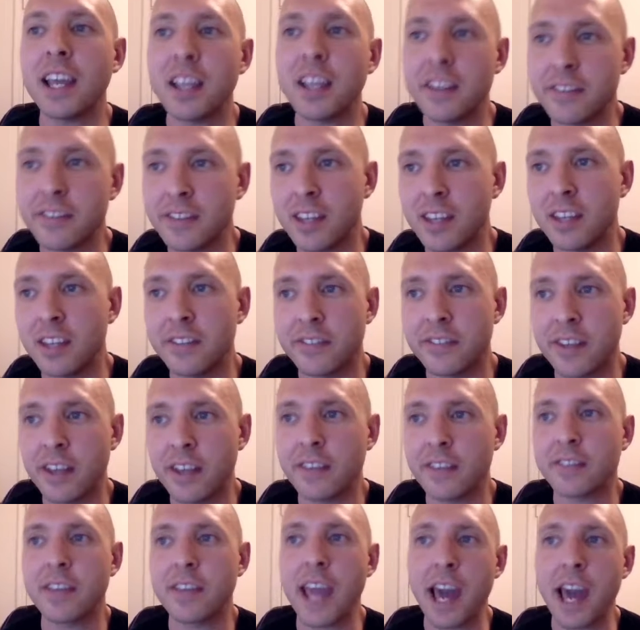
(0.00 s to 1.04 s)
the second
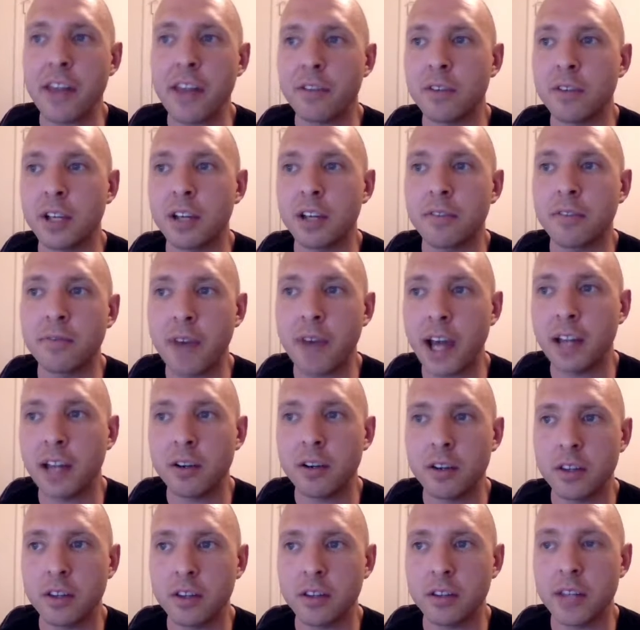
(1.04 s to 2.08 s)
scene says
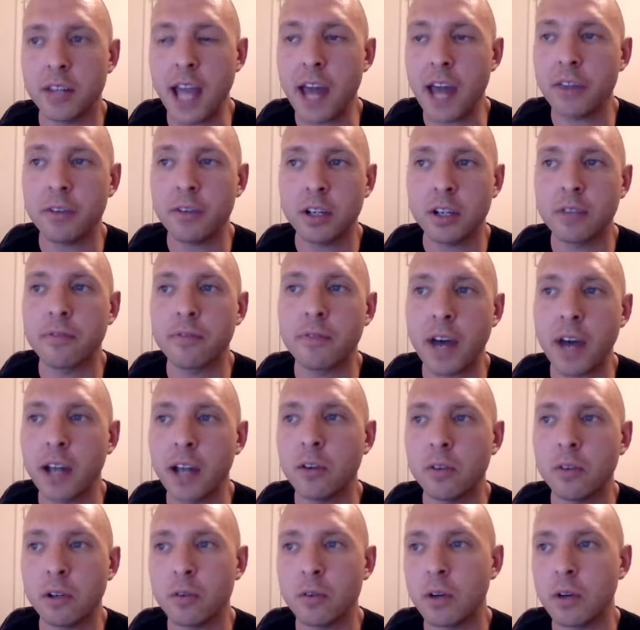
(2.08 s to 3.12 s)
gathering of
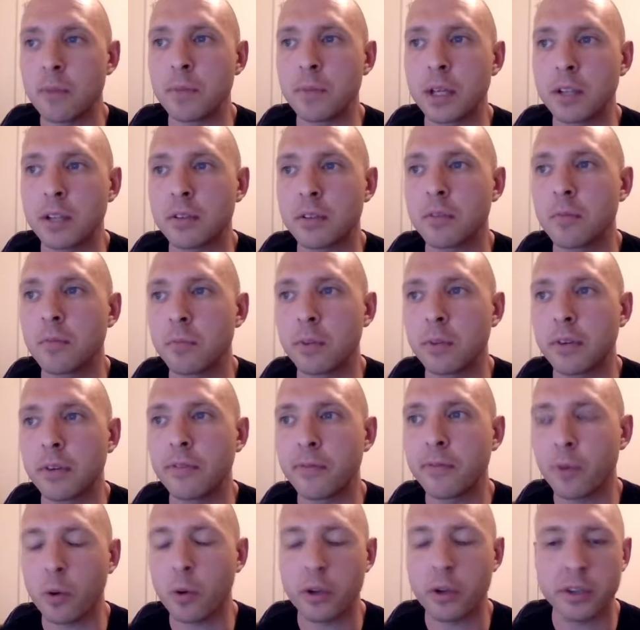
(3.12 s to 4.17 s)
final
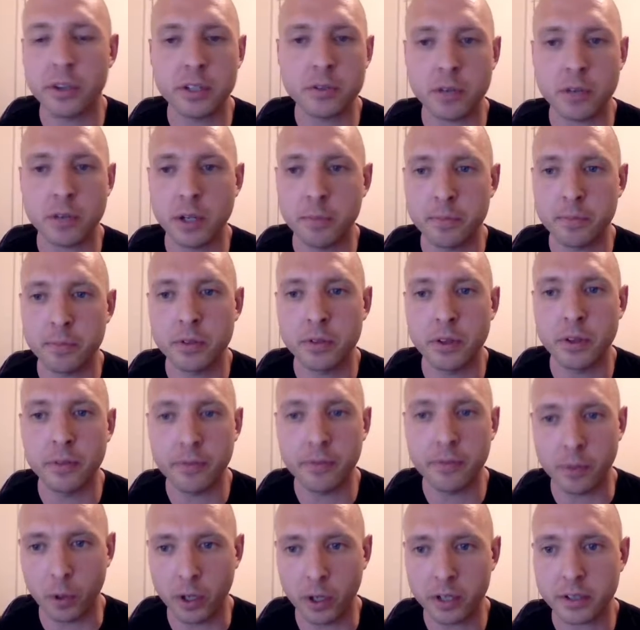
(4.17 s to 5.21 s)
equipment before the
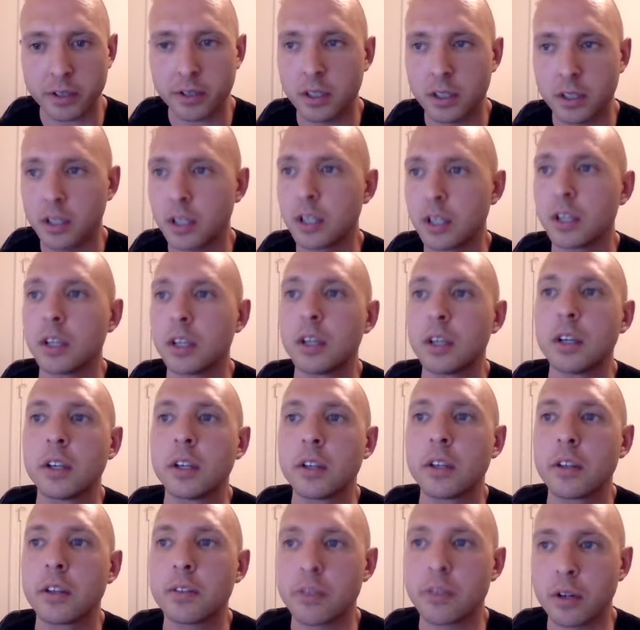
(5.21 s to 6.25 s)
trip to the fort.
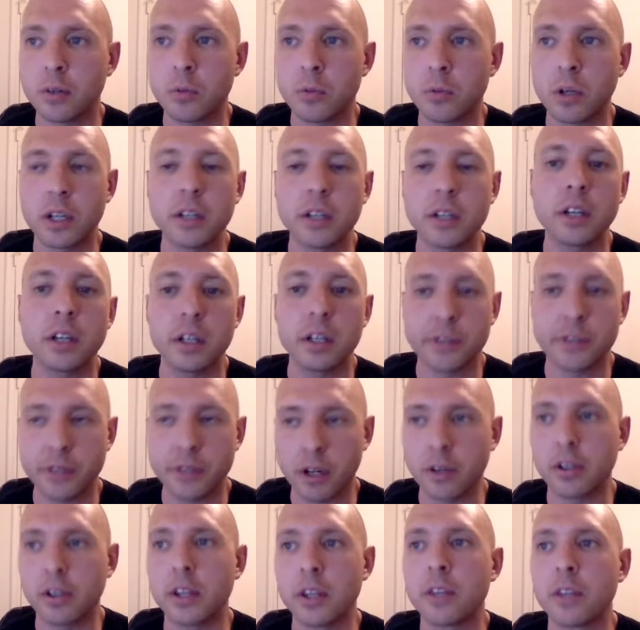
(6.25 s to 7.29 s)
Third
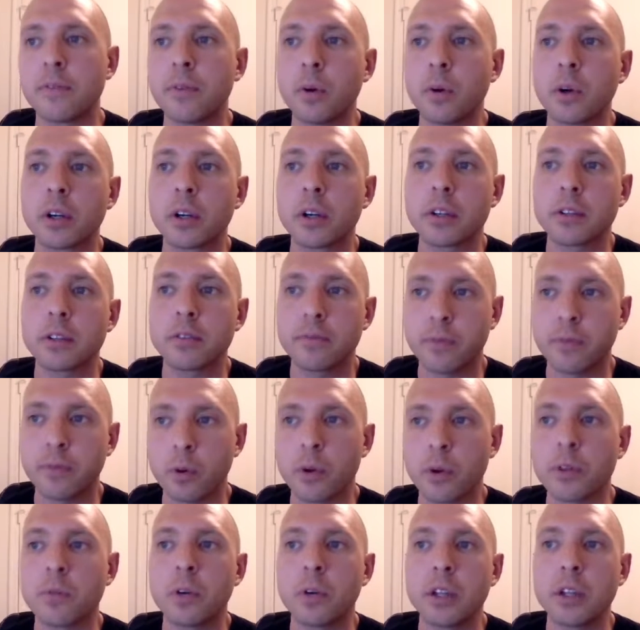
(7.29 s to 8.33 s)
one, assault on the
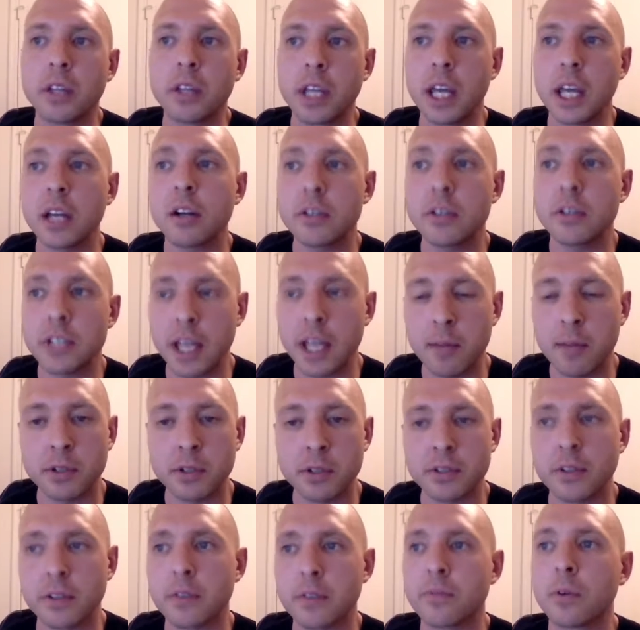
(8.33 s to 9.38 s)
fort. Fourth one, the
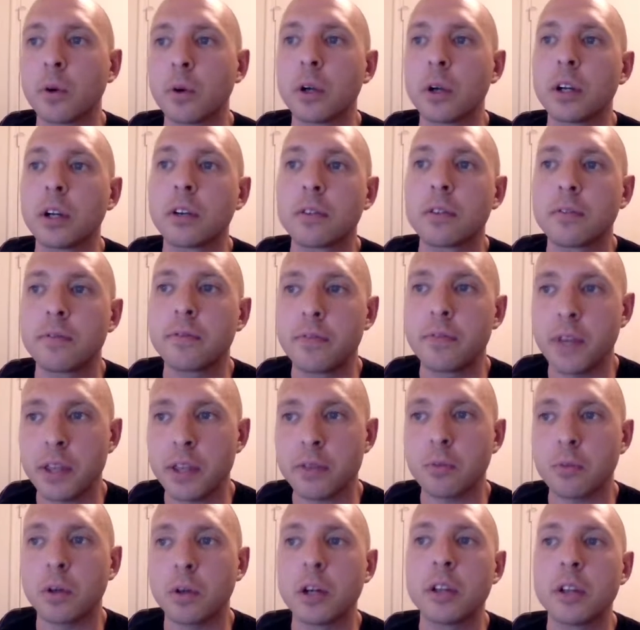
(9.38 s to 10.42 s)
inner chambers of the
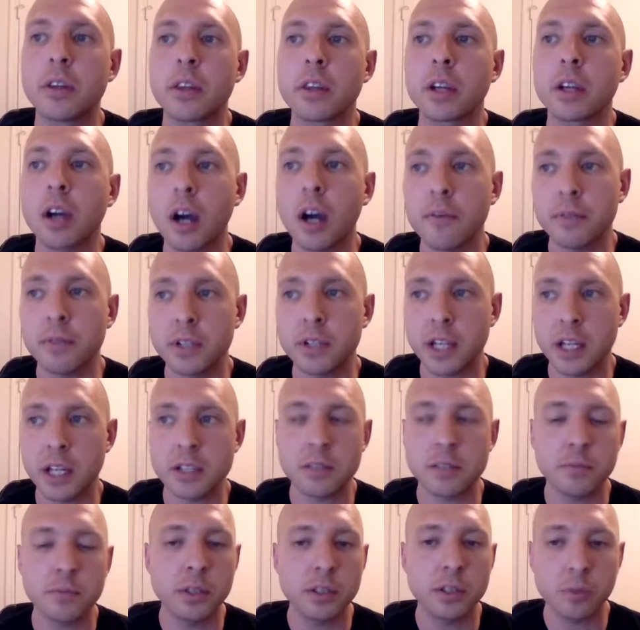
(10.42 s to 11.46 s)
fort. Fifth one, the
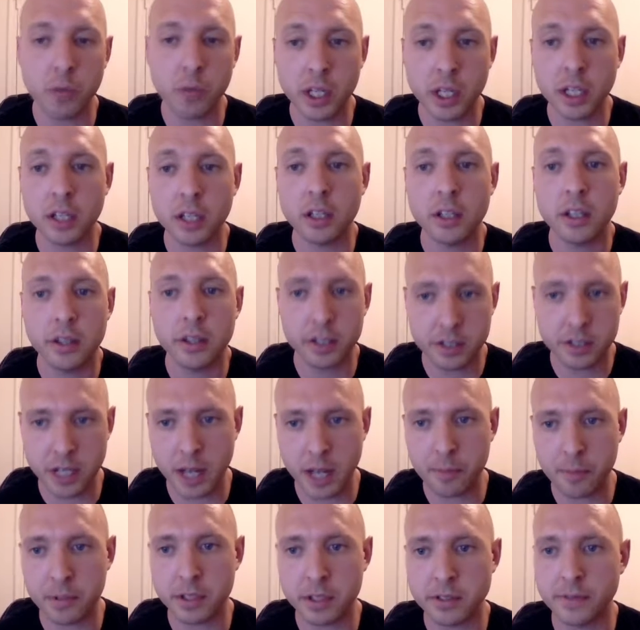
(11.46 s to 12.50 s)
confrontation
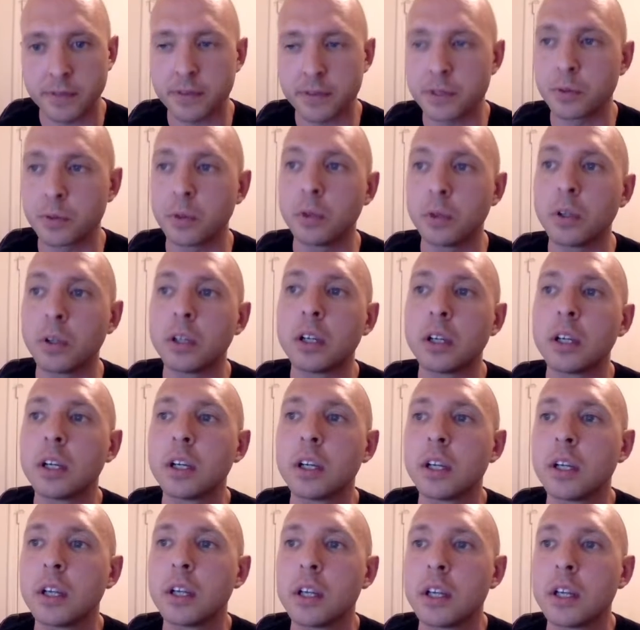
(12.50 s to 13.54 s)
between the champions of
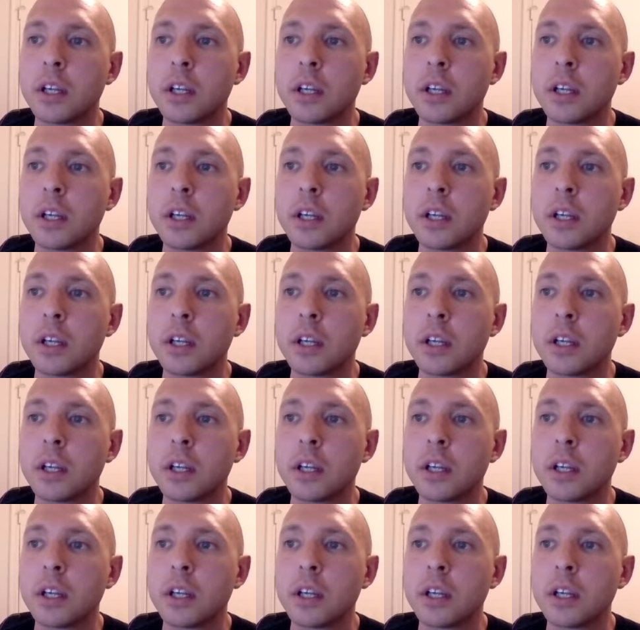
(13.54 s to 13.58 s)
Seoul.